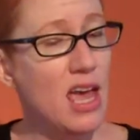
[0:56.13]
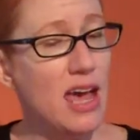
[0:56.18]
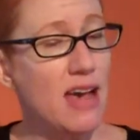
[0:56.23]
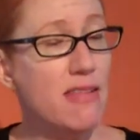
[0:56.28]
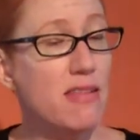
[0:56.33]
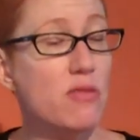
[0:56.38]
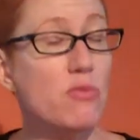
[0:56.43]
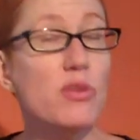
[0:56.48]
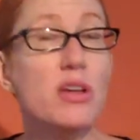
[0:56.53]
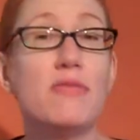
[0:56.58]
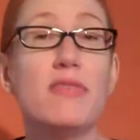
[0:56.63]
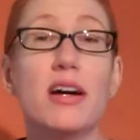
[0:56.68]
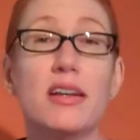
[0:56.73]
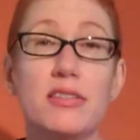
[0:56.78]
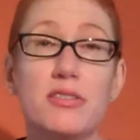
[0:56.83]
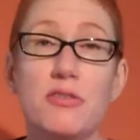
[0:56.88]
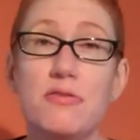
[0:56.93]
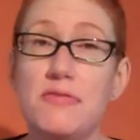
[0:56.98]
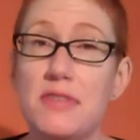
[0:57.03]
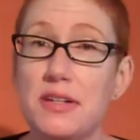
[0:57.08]
And then we've
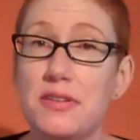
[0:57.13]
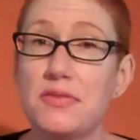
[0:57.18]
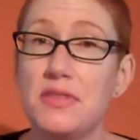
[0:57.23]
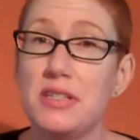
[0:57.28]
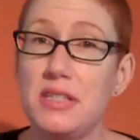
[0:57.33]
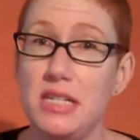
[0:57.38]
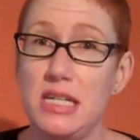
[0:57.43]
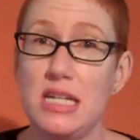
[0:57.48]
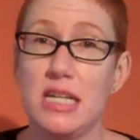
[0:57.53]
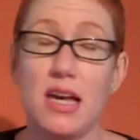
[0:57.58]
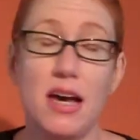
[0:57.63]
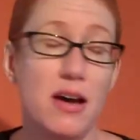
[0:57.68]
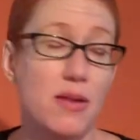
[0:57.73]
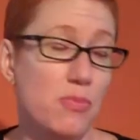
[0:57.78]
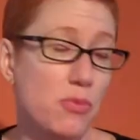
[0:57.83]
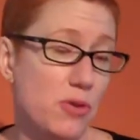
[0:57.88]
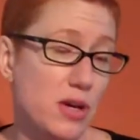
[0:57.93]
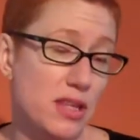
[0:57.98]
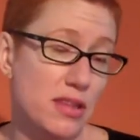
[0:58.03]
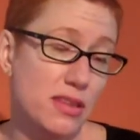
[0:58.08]
also filled the
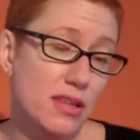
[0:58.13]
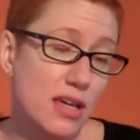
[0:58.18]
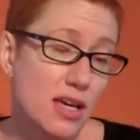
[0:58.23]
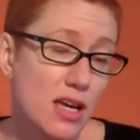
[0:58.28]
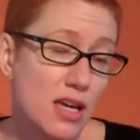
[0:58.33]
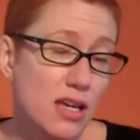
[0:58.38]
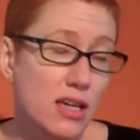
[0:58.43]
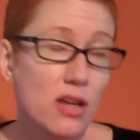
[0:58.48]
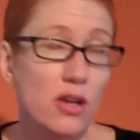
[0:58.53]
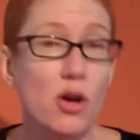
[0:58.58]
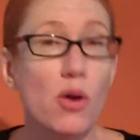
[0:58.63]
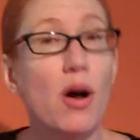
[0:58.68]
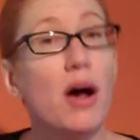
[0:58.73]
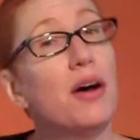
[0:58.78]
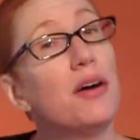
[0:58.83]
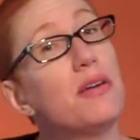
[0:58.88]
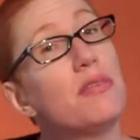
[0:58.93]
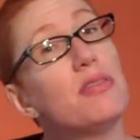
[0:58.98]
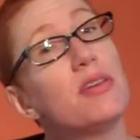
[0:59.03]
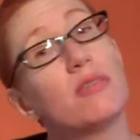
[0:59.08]
teacup with,
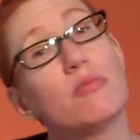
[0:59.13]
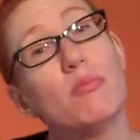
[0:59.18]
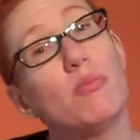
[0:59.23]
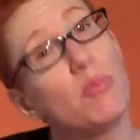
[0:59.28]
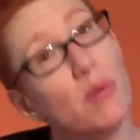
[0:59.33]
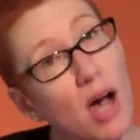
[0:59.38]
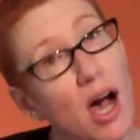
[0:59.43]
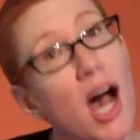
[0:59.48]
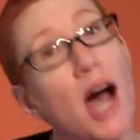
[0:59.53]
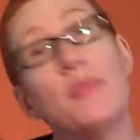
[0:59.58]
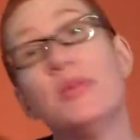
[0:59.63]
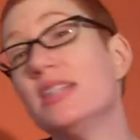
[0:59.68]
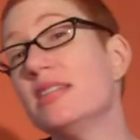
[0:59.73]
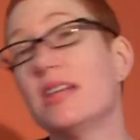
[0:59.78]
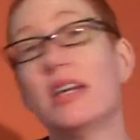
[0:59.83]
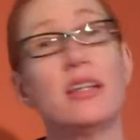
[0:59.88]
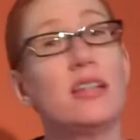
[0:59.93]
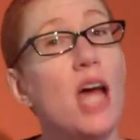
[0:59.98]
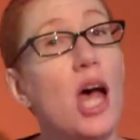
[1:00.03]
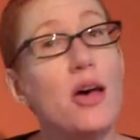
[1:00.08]
all of the common
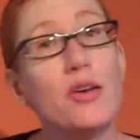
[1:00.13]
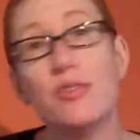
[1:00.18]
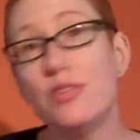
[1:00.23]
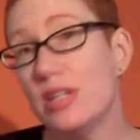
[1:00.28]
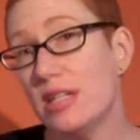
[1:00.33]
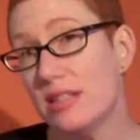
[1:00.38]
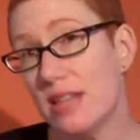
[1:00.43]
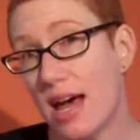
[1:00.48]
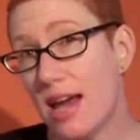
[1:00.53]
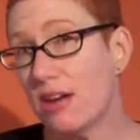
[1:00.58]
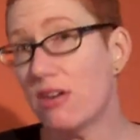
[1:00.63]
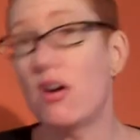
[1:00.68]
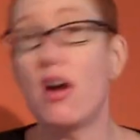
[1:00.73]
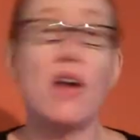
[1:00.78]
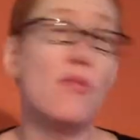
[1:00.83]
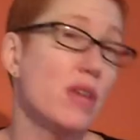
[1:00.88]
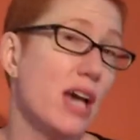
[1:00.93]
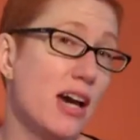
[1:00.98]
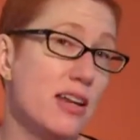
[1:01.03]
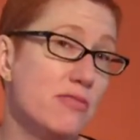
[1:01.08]
technologies that are
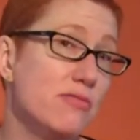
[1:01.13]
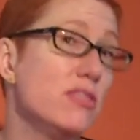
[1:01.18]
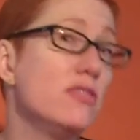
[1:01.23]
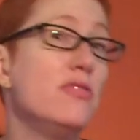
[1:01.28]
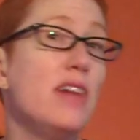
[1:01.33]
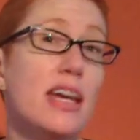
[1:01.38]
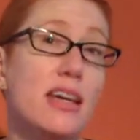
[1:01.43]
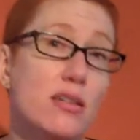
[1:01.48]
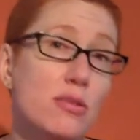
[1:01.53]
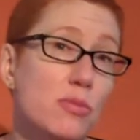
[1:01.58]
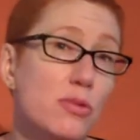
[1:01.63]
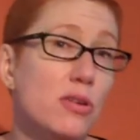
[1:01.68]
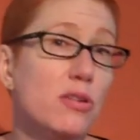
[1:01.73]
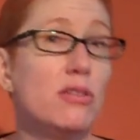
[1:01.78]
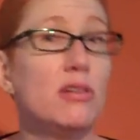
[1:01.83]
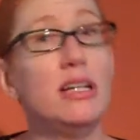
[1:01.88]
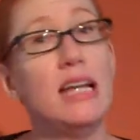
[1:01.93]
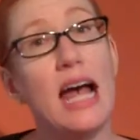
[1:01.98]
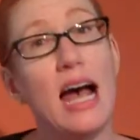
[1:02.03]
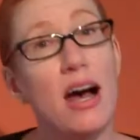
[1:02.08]
kind of
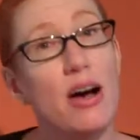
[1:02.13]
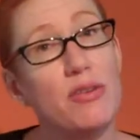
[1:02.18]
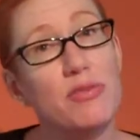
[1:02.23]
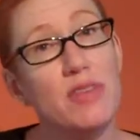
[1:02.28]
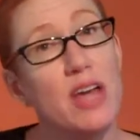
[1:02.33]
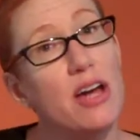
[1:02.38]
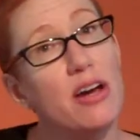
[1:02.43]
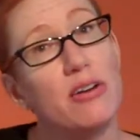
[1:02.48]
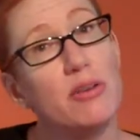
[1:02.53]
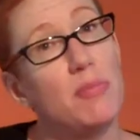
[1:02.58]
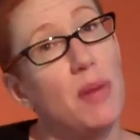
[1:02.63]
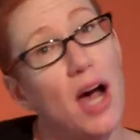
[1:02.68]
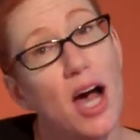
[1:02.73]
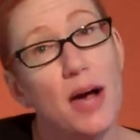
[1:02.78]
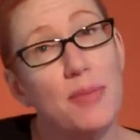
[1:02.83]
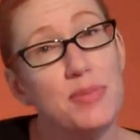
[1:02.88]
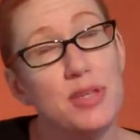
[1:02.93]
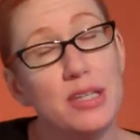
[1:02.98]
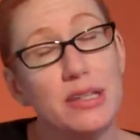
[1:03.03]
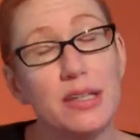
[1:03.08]
available and out there and
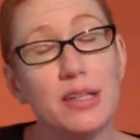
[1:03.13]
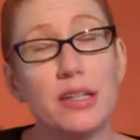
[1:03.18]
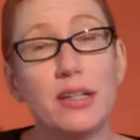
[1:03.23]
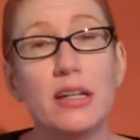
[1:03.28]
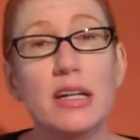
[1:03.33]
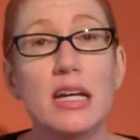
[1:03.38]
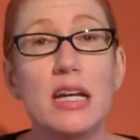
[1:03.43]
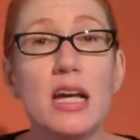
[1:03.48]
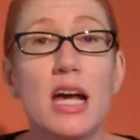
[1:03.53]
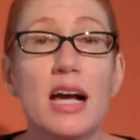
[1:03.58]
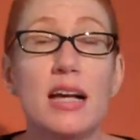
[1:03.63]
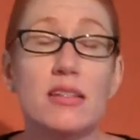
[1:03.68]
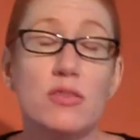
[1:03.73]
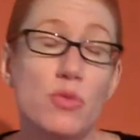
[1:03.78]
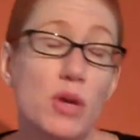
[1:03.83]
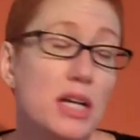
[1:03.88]
popular, as